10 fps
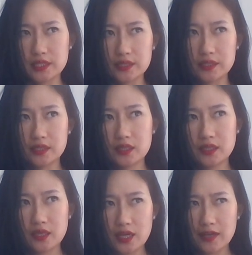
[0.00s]
and
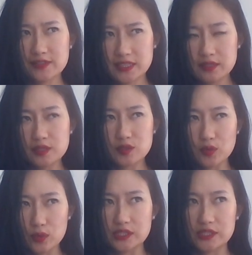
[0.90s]
I've since
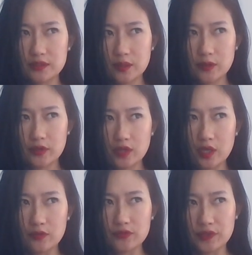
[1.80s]
sold it
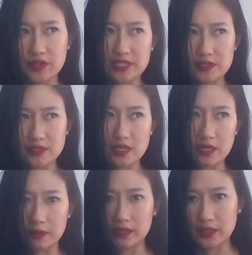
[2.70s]
for reasons
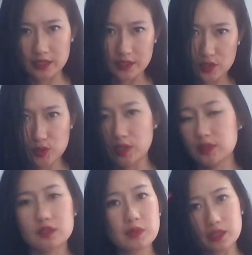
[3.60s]
that I'm going to get into
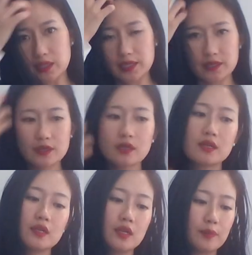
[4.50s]
a little bit later.
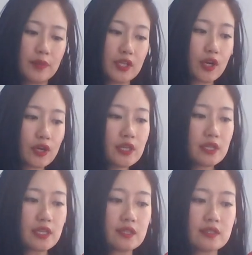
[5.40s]
But
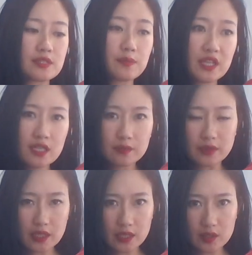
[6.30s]
currently, this
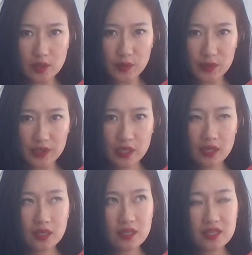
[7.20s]
medium Lady Dior
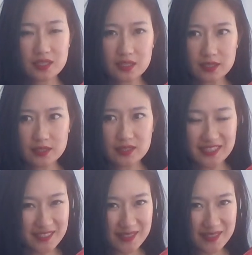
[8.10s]
is